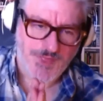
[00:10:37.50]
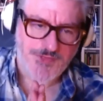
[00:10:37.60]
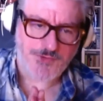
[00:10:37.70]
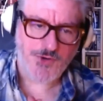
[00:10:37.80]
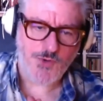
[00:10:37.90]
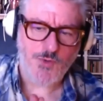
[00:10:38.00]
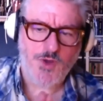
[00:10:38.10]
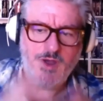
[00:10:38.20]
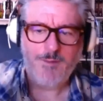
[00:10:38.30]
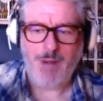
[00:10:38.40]
through
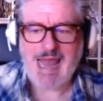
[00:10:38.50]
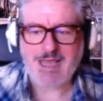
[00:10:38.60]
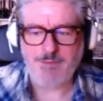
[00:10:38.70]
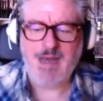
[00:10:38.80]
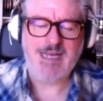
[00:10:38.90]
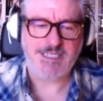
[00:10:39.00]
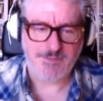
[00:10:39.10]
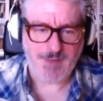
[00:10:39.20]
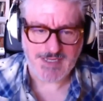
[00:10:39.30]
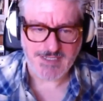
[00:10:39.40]
Black Mask
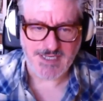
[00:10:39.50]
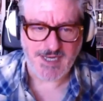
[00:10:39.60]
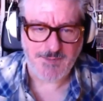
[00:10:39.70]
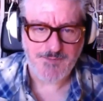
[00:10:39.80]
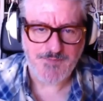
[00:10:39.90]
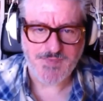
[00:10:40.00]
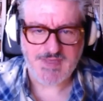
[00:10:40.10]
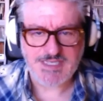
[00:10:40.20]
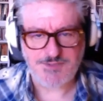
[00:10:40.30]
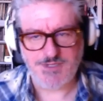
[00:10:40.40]
magazine.
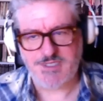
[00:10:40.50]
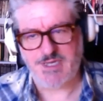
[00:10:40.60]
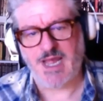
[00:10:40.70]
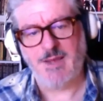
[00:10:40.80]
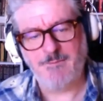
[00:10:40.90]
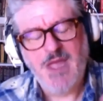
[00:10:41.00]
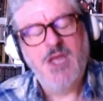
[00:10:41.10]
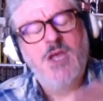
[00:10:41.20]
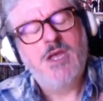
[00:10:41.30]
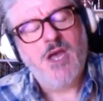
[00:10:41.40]
This was
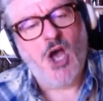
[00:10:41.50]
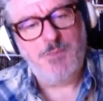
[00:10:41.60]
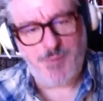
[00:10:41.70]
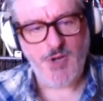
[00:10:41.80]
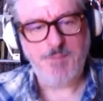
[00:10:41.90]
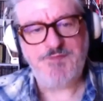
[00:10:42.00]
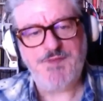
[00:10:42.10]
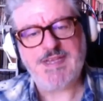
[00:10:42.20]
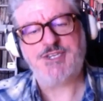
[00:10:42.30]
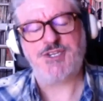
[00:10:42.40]
a pulp
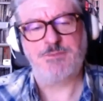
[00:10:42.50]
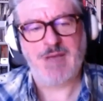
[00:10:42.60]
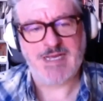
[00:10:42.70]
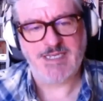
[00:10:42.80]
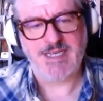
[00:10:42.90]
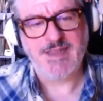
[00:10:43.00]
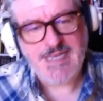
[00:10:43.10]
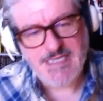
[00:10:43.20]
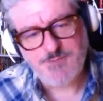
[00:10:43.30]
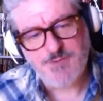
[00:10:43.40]
fiction magazine.
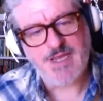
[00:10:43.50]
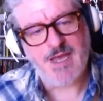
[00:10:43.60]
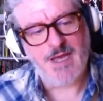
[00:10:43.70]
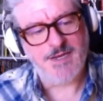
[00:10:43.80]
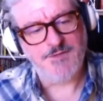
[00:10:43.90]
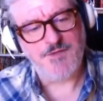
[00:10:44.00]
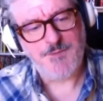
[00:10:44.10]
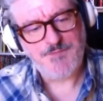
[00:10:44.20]
These were the kind of